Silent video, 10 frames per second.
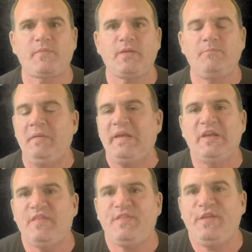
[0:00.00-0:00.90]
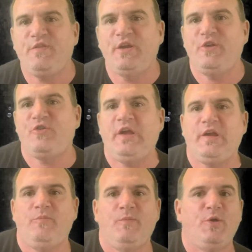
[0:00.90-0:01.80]
making it think that you're
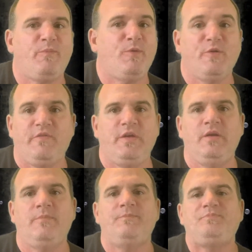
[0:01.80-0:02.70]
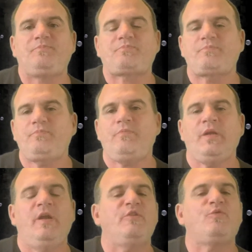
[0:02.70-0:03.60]
taking morphine,
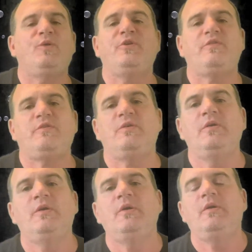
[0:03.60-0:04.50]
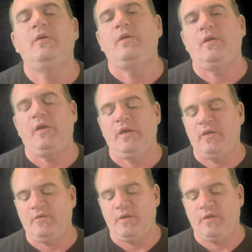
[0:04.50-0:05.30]
and it's wonderful. And